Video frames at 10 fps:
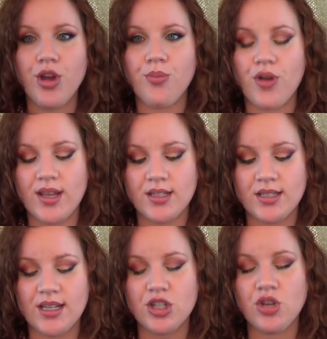brands
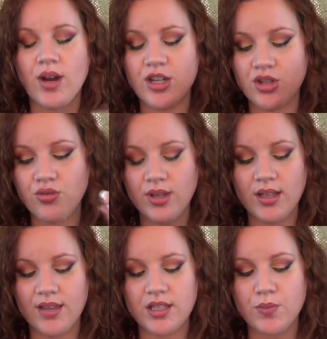did. So I do really
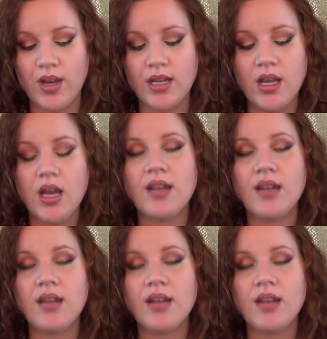like this brand.